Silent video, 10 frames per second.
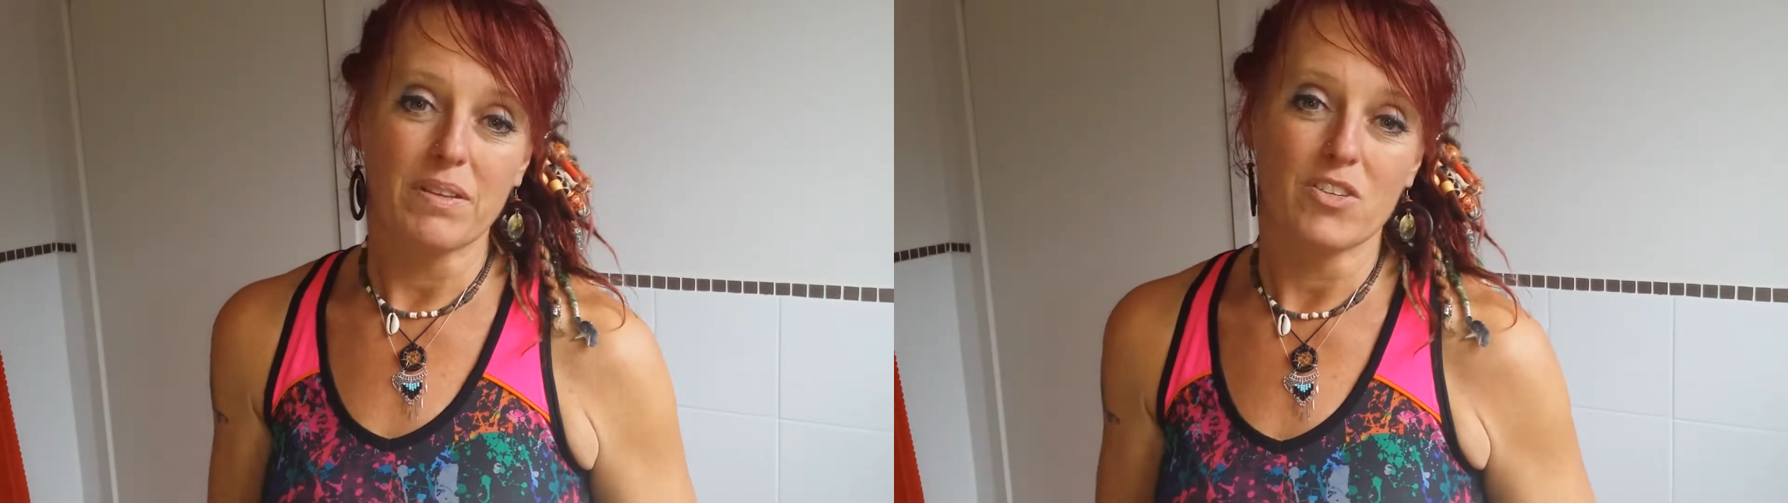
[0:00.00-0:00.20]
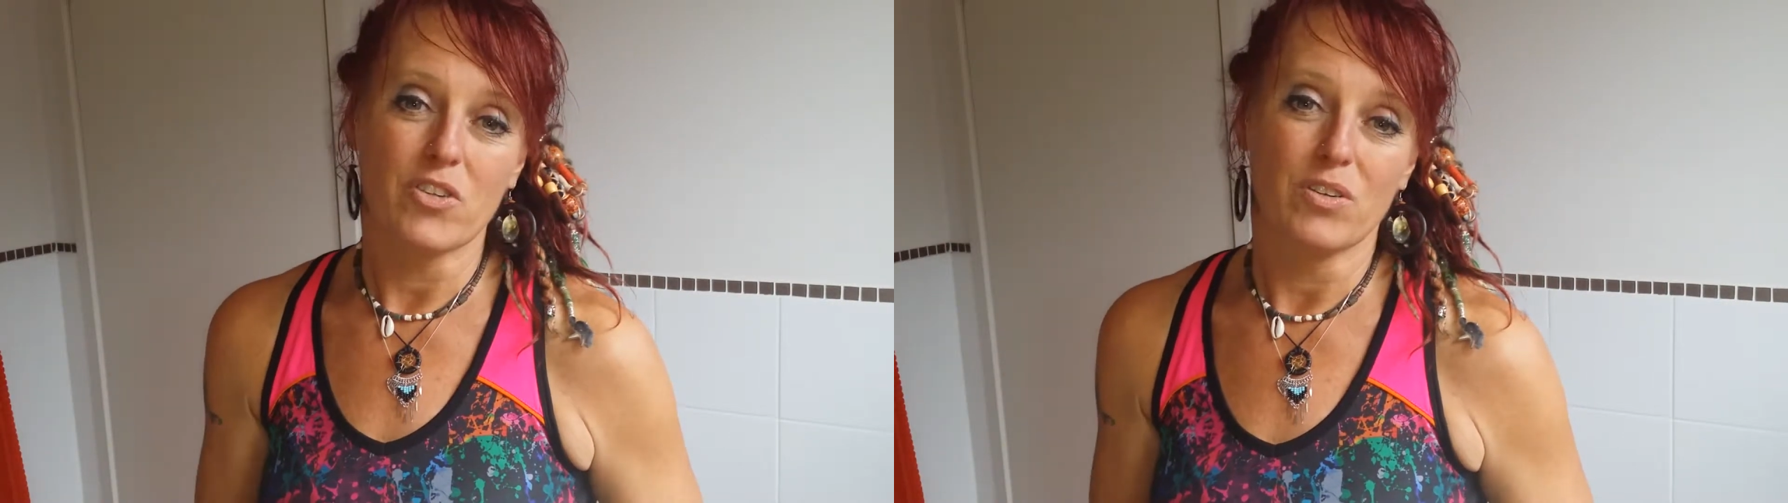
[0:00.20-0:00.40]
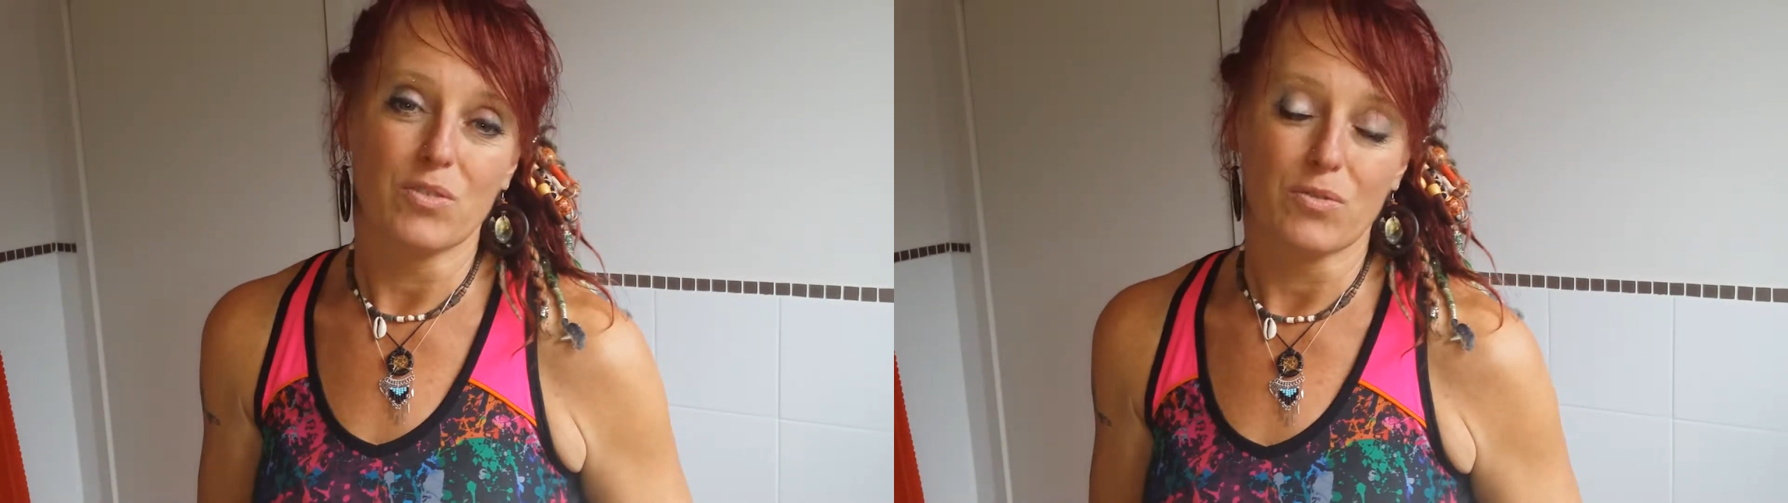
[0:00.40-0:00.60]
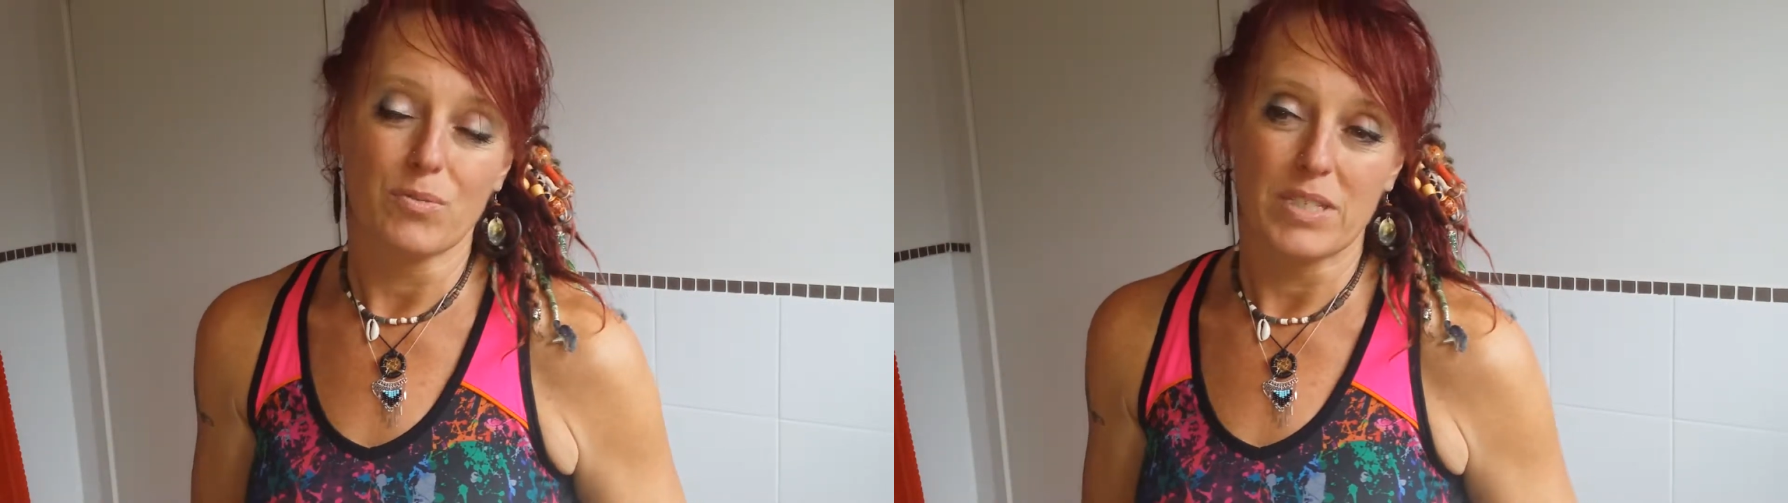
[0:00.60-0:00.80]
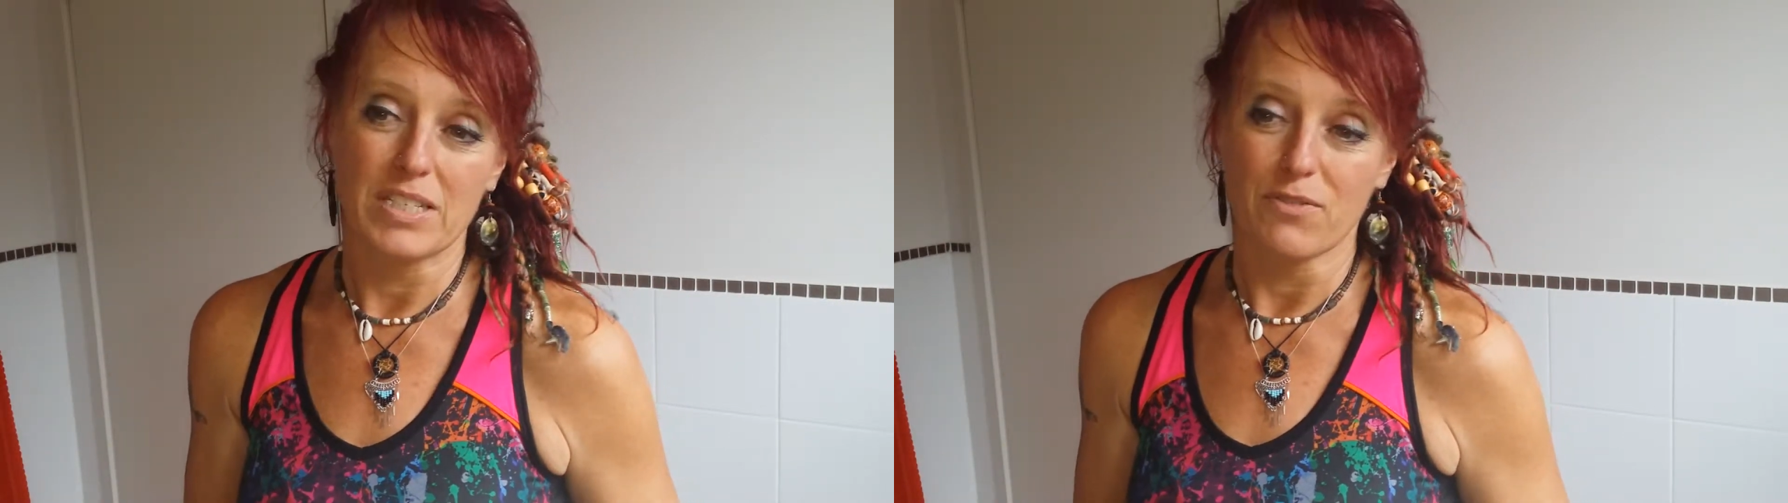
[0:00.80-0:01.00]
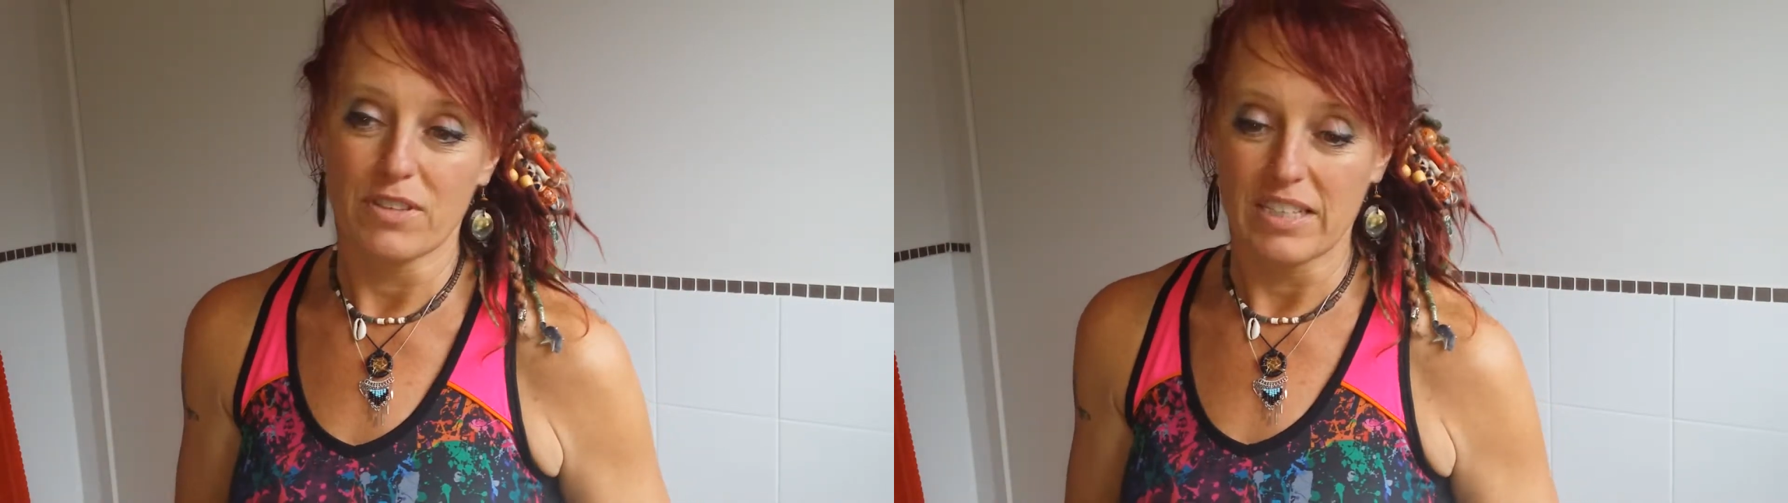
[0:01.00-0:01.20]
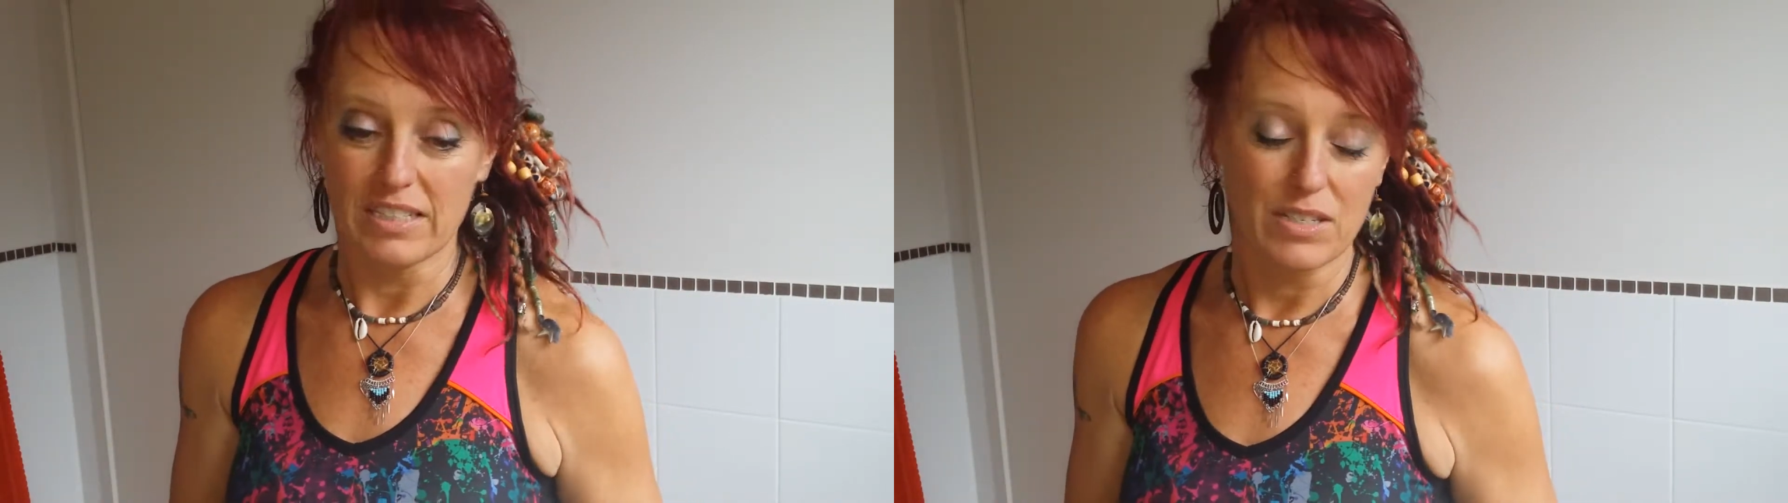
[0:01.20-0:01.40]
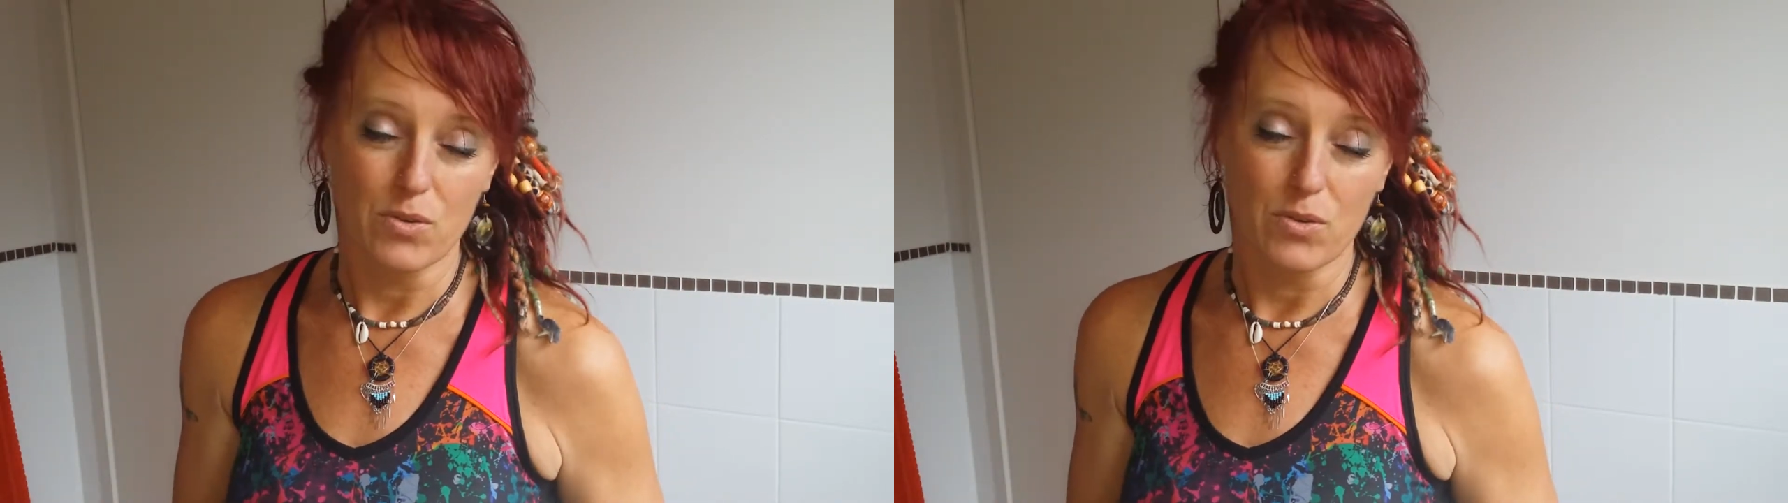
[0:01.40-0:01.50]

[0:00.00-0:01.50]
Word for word: the dreadlock groups and different things,